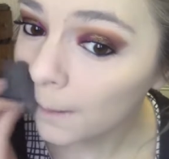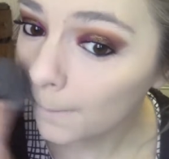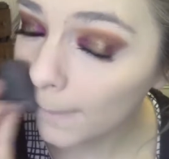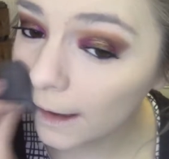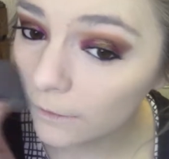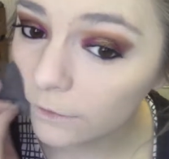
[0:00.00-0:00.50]

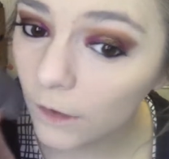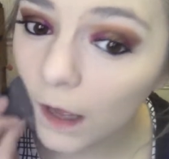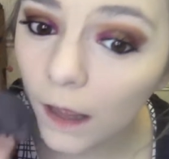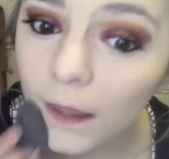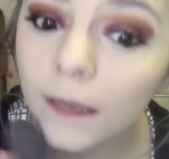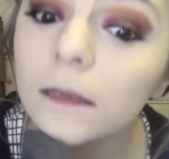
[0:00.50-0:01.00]

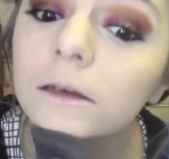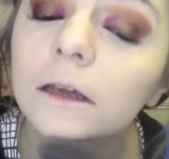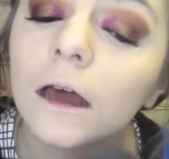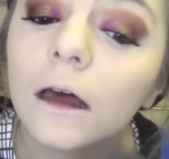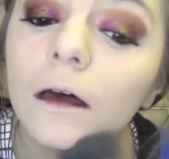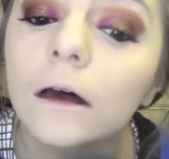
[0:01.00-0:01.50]
Mattified.
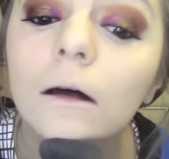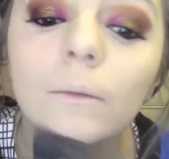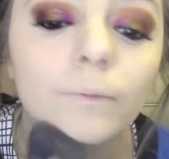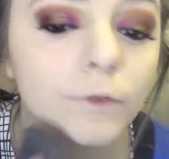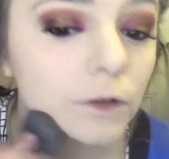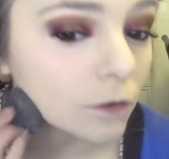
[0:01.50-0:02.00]

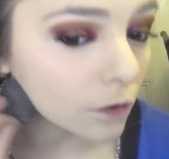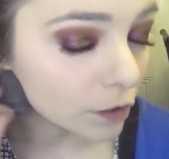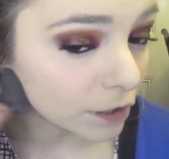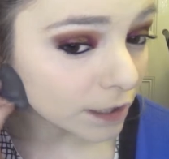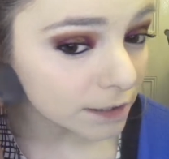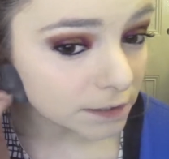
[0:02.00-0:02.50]
It's got a
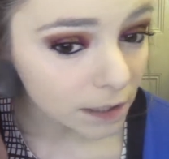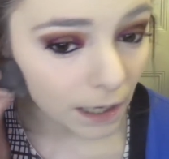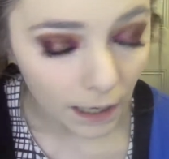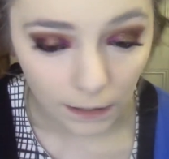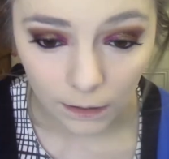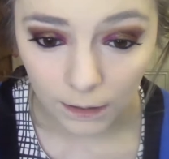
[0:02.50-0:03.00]
nice
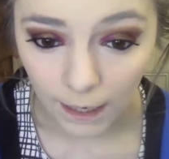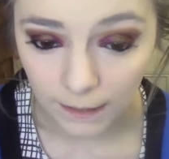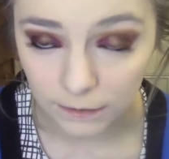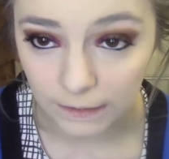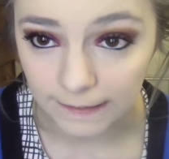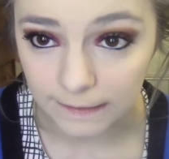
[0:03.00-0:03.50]
colour.
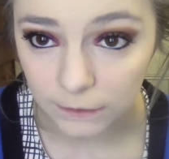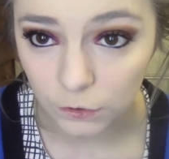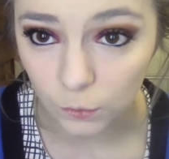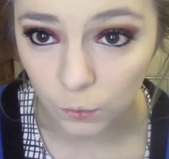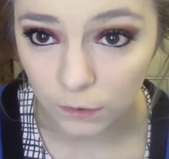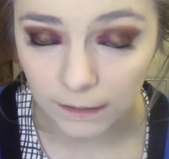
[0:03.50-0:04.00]
Hasn't like
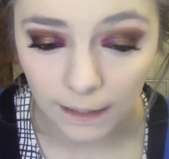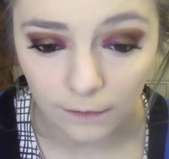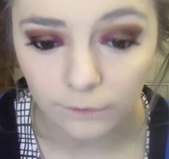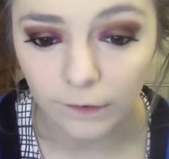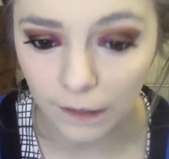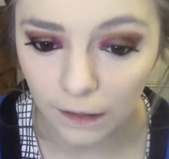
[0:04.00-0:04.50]
distorted
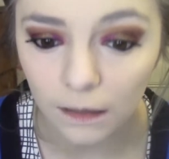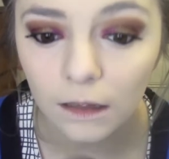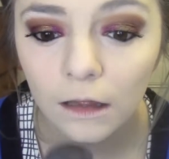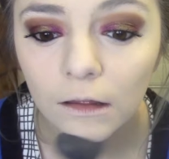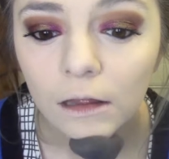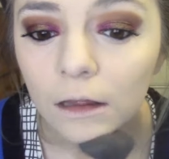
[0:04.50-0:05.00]
anything.
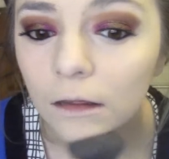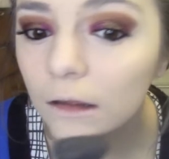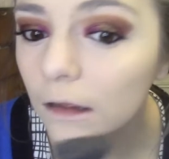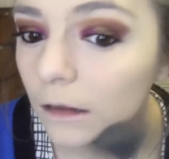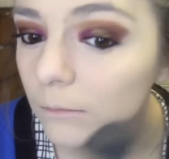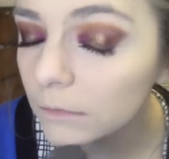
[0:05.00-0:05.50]

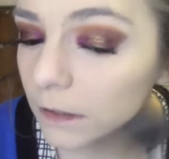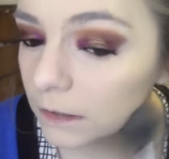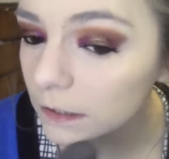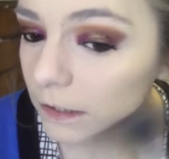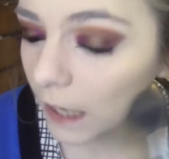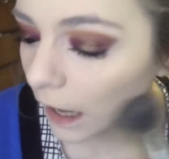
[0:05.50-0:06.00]

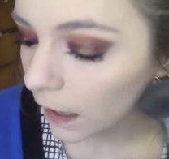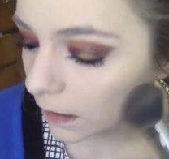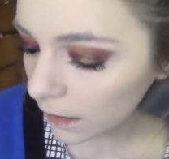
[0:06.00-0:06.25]
So yeah,